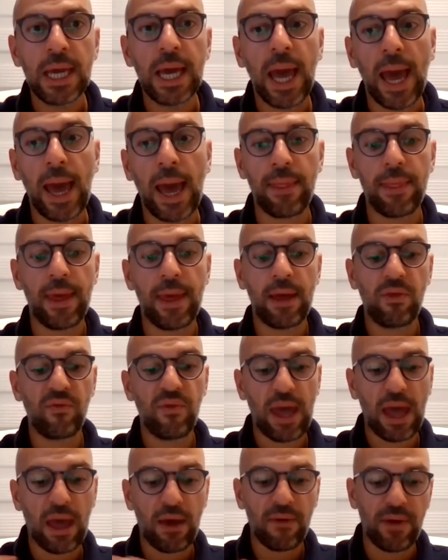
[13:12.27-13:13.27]
and then they
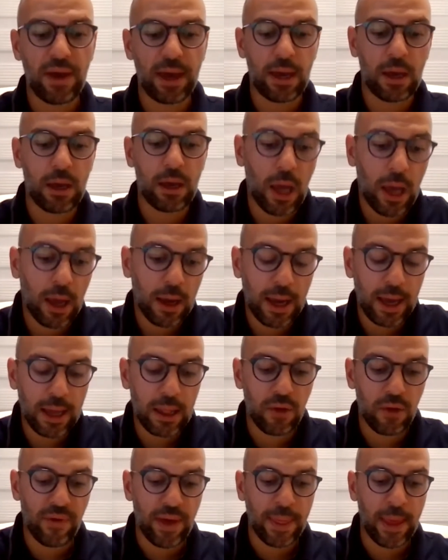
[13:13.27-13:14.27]
have a kind
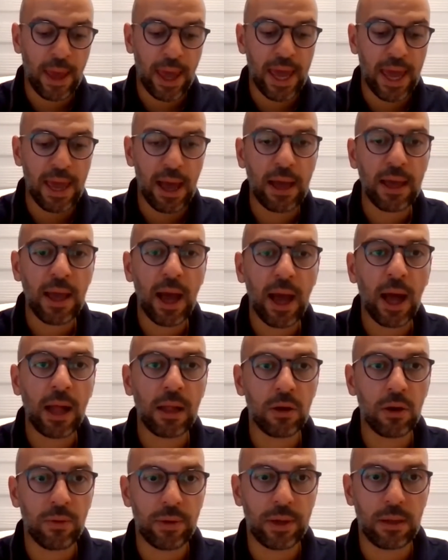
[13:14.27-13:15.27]
of an AI
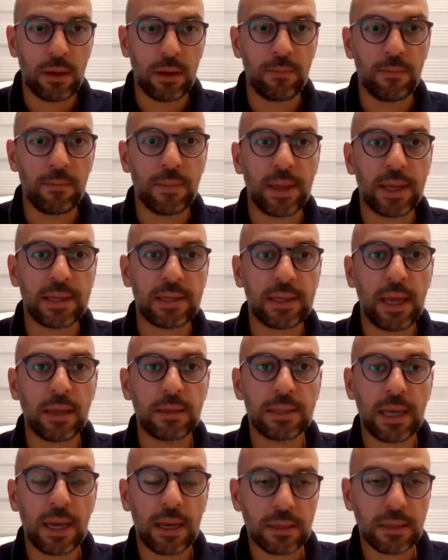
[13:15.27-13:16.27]
algorithm that
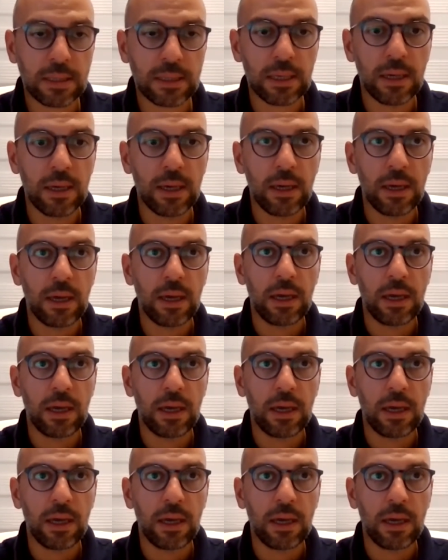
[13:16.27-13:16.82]
tells us,